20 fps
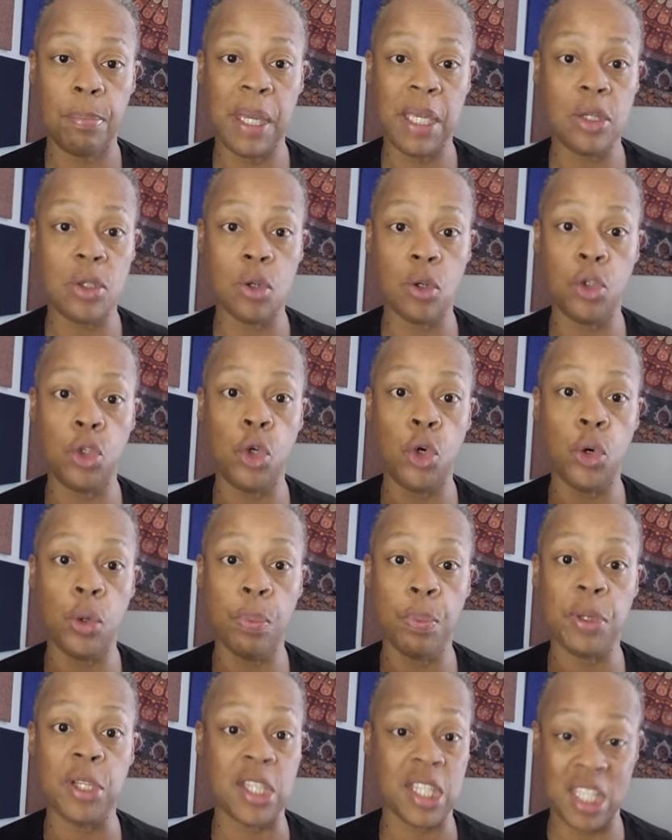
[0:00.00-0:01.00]
based on your
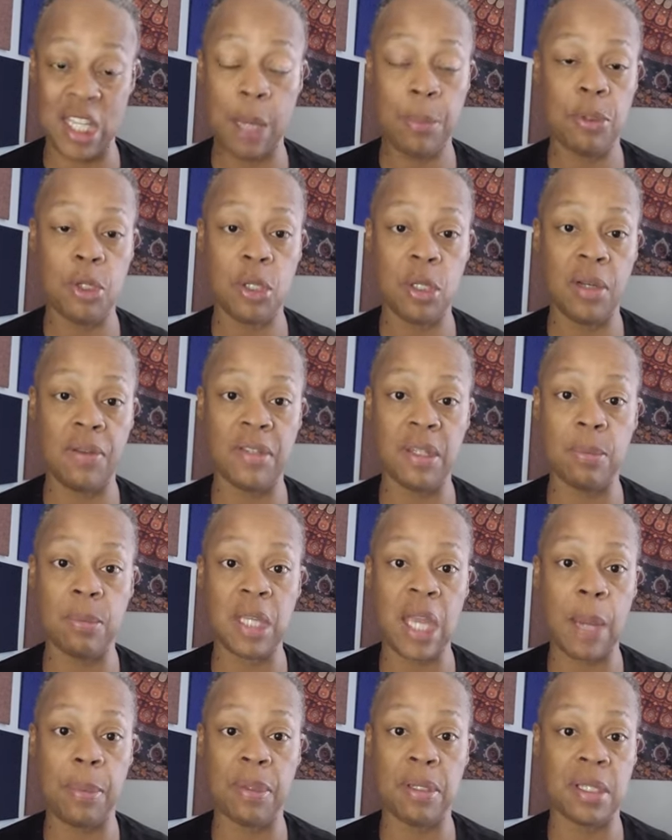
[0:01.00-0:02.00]
perception of some
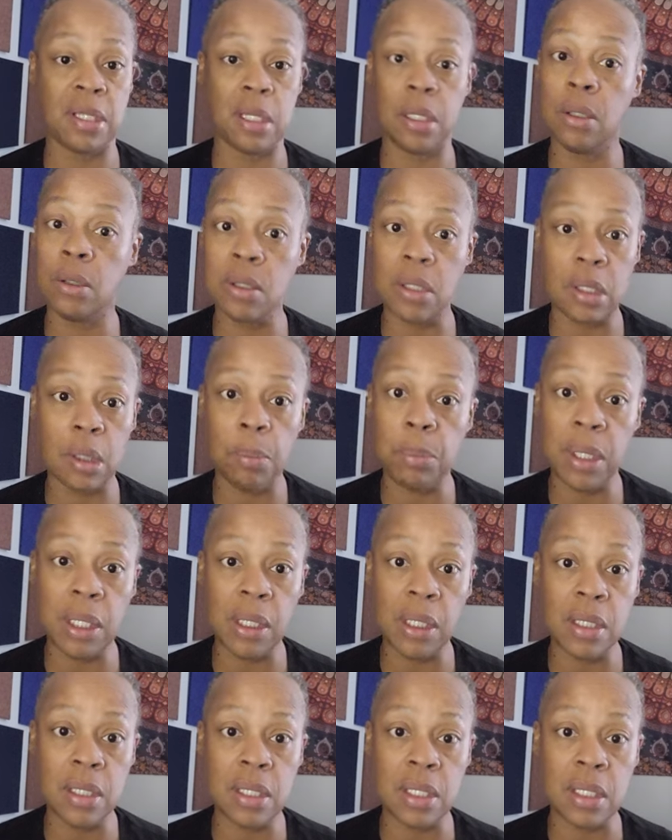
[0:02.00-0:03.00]
type of skills and
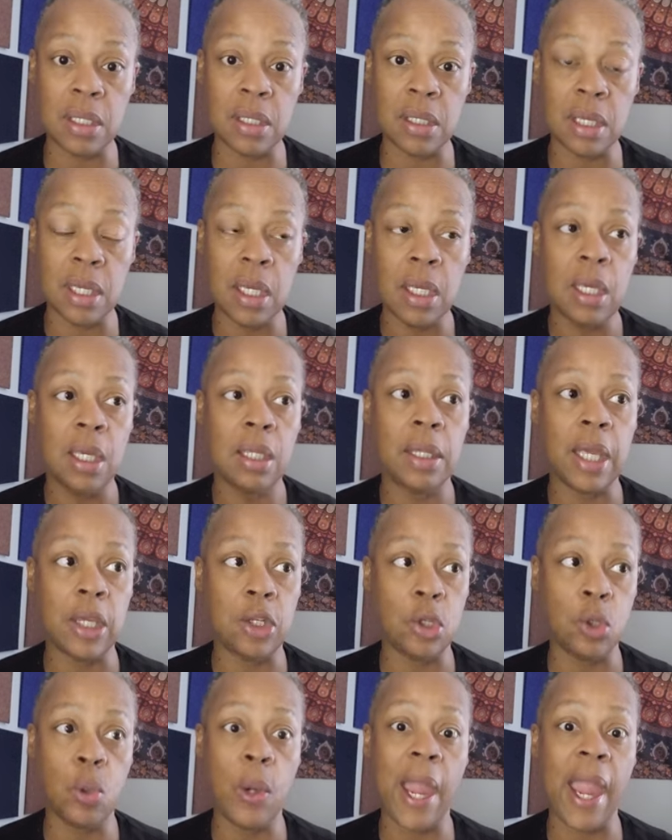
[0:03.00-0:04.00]
abilities
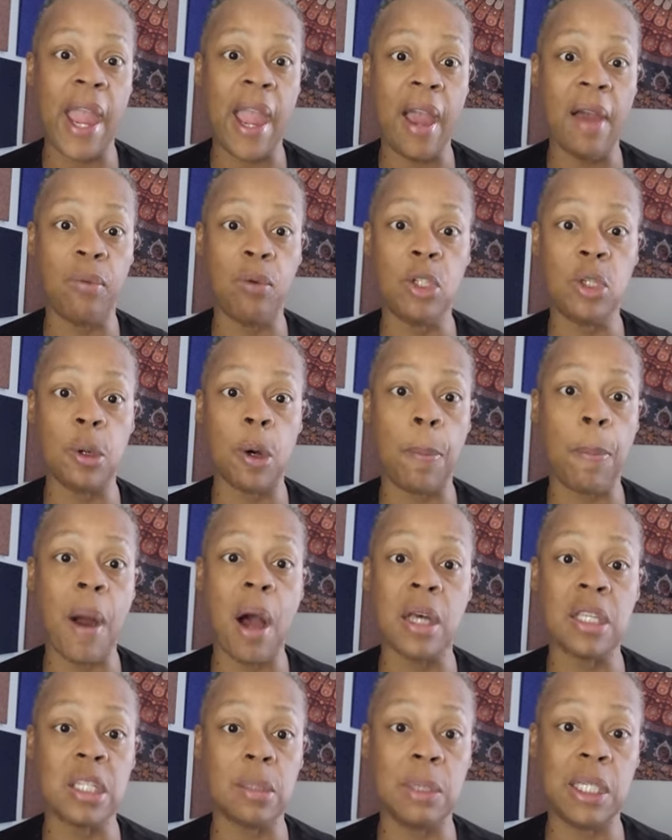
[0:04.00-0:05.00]
that you have, which are
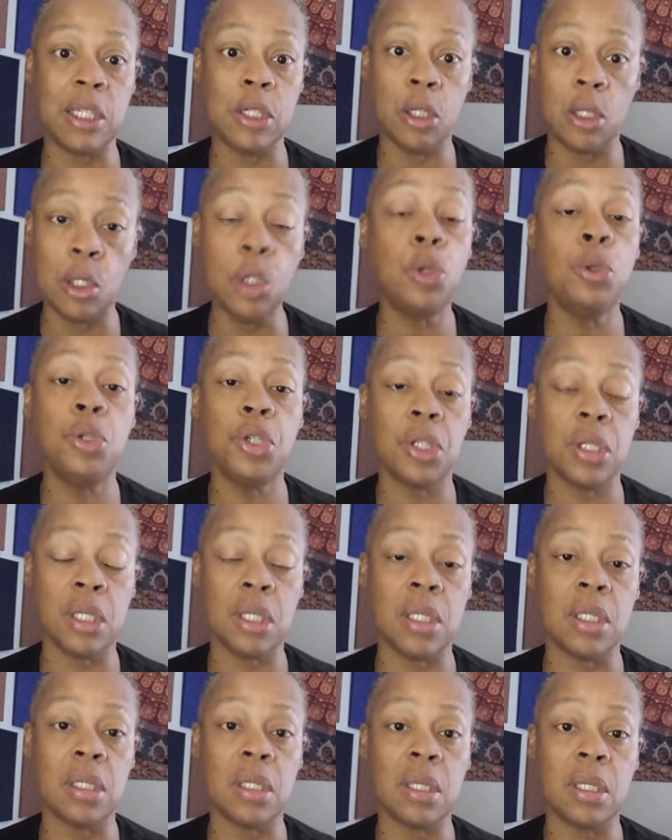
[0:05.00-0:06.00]
possibly
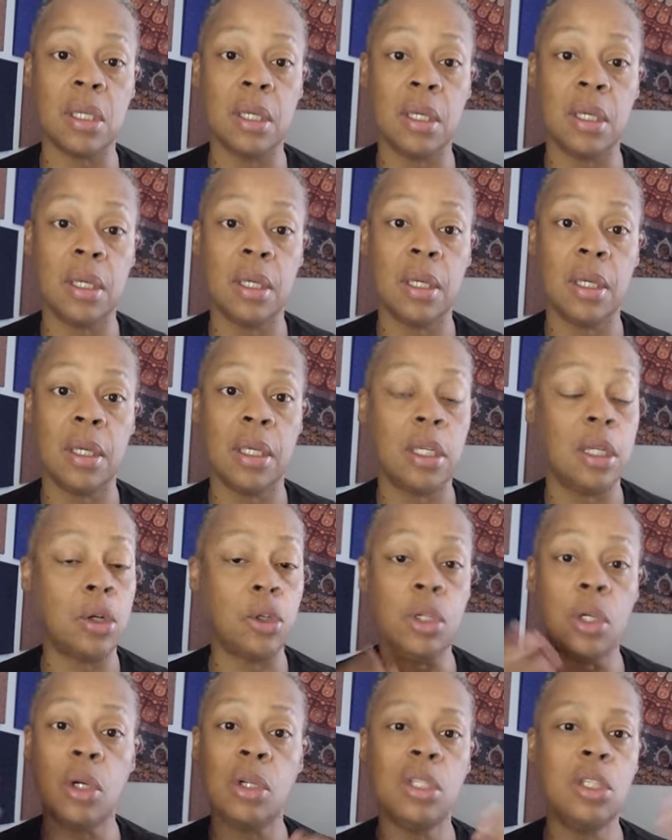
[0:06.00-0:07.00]
delusions, you
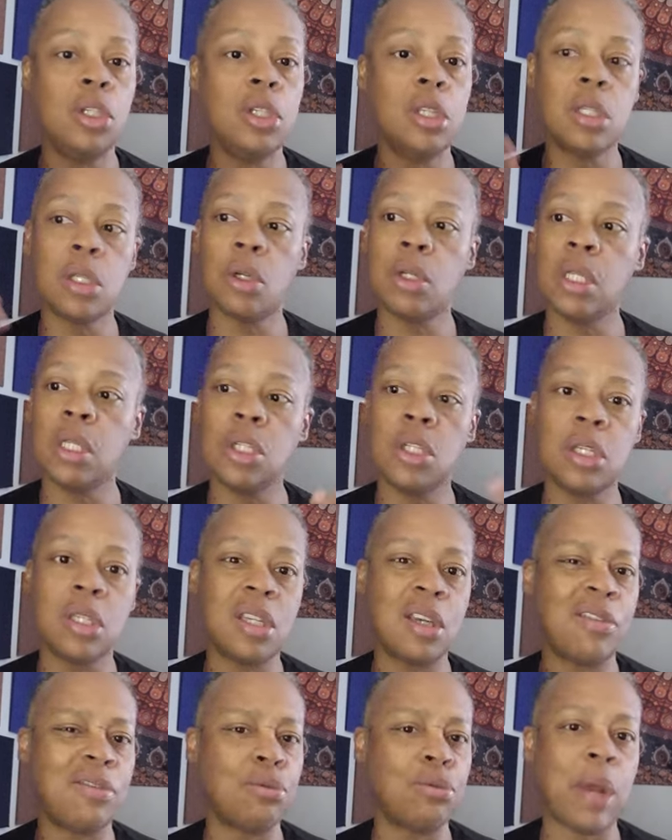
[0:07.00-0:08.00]
know, you're just going to get
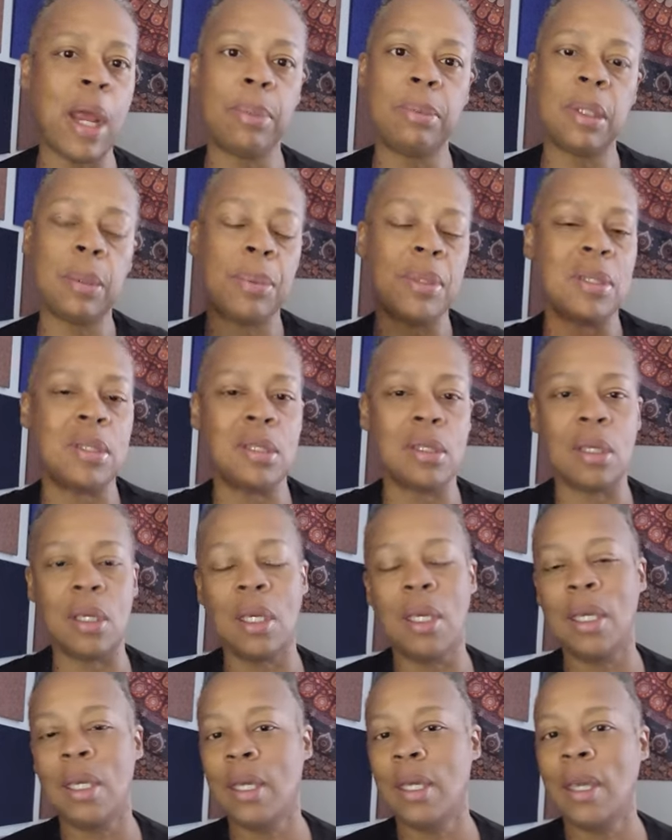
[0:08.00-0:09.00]
yourself wrapped up in some,
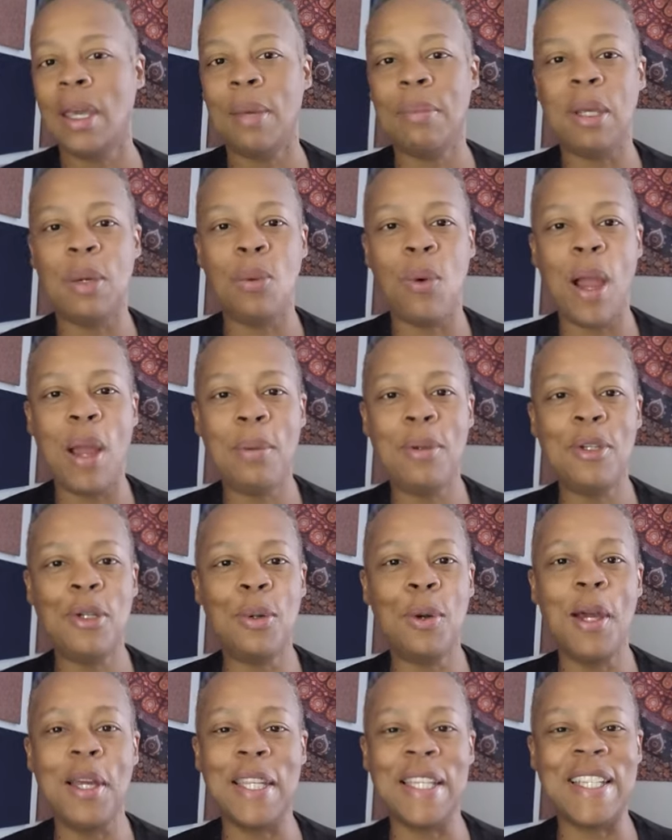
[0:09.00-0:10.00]
I mean, why would
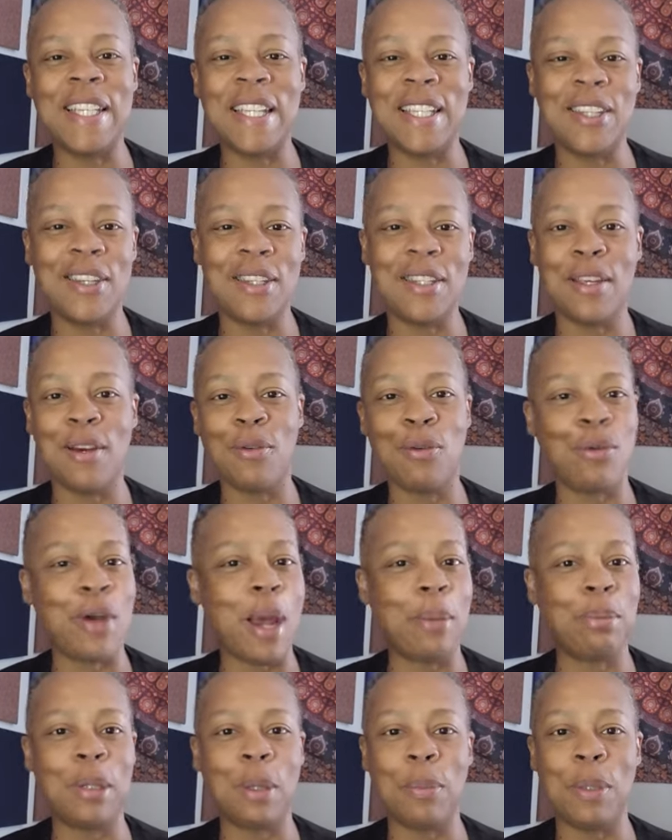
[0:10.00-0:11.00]
you want to get yourself
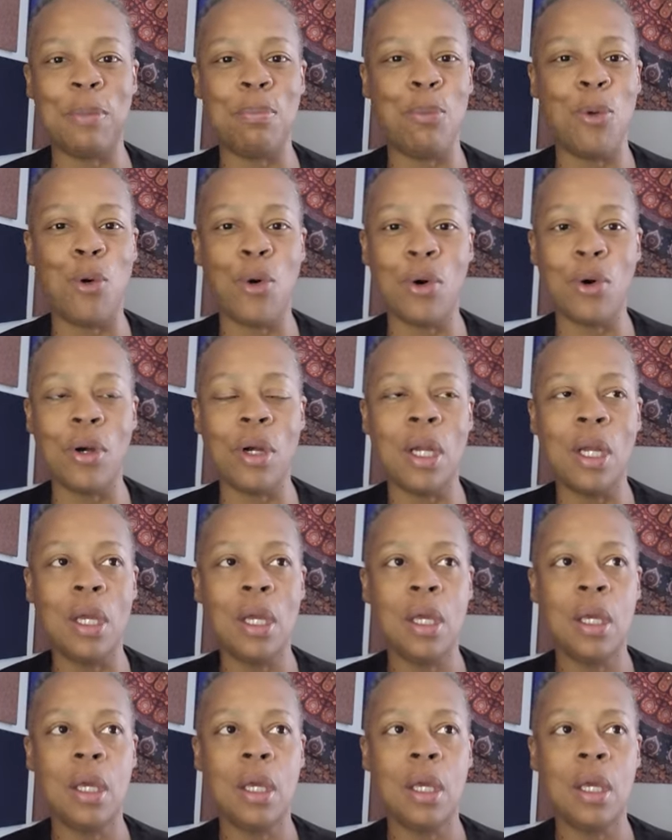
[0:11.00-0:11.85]
wrapped up in more